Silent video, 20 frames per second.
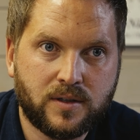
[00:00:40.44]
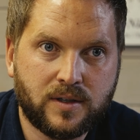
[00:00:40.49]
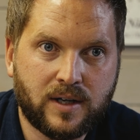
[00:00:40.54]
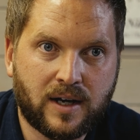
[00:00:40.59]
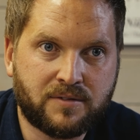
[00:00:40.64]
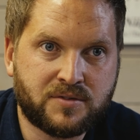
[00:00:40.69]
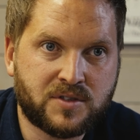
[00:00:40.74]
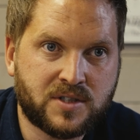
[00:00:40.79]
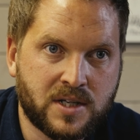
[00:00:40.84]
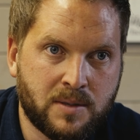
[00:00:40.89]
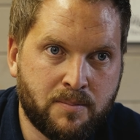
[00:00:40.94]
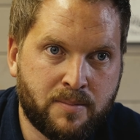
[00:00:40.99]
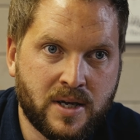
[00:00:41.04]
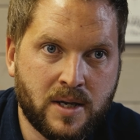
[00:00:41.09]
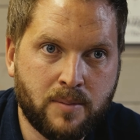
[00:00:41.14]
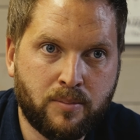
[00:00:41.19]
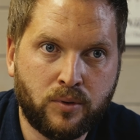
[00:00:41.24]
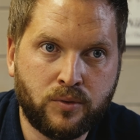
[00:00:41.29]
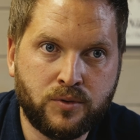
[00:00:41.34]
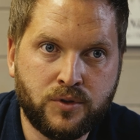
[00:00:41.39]
I've seen
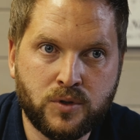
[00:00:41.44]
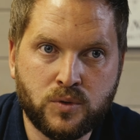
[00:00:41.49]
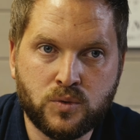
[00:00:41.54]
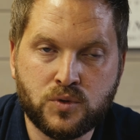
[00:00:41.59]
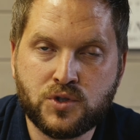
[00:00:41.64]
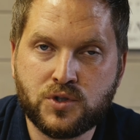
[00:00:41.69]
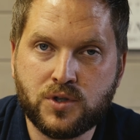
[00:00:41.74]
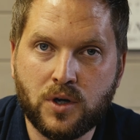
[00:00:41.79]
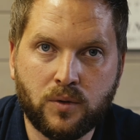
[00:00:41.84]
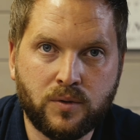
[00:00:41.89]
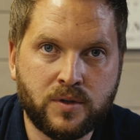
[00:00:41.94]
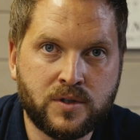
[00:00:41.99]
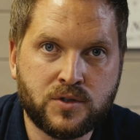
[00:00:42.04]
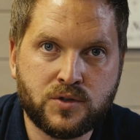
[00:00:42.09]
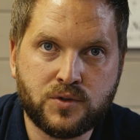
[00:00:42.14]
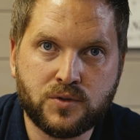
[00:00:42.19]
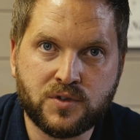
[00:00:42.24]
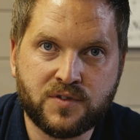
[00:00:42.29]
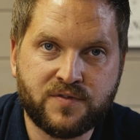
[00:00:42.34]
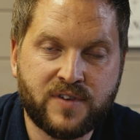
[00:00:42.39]
people use salt in
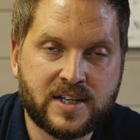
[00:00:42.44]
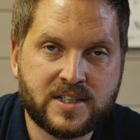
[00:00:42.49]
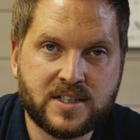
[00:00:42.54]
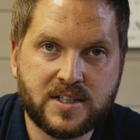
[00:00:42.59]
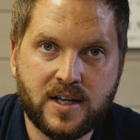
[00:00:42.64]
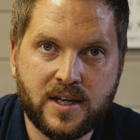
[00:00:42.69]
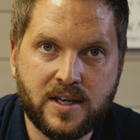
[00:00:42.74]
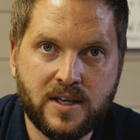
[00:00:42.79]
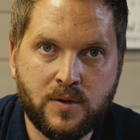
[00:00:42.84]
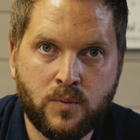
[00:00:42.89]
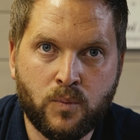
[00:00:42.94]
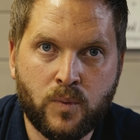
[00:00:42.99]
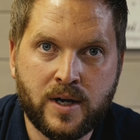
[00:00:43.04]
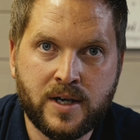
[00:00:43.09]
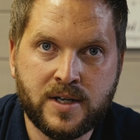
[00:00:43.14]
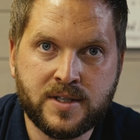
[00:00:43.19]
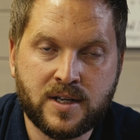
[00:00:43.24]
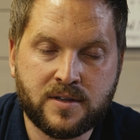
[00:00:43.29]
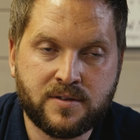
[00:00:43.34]
such fascinating ways.